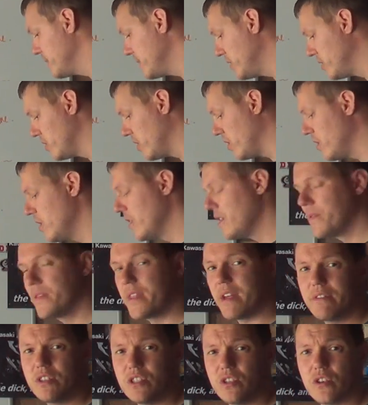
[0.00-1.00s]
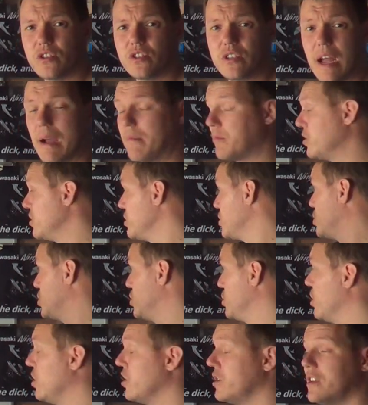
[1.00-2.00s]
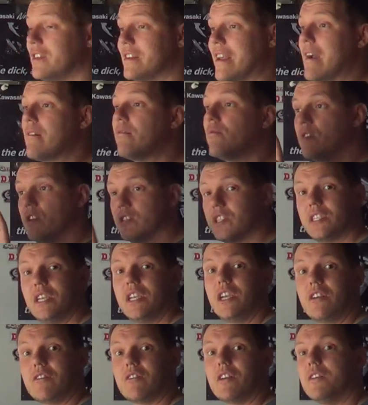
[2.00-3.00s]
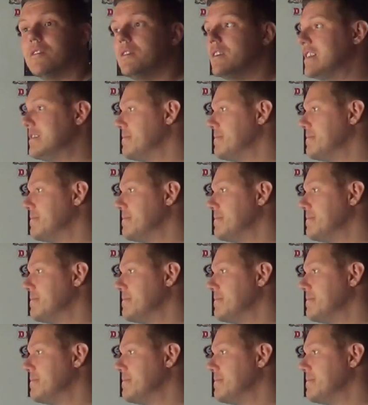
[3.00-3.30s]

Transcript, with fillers: You know, there is no. I'm going to show you now the secret.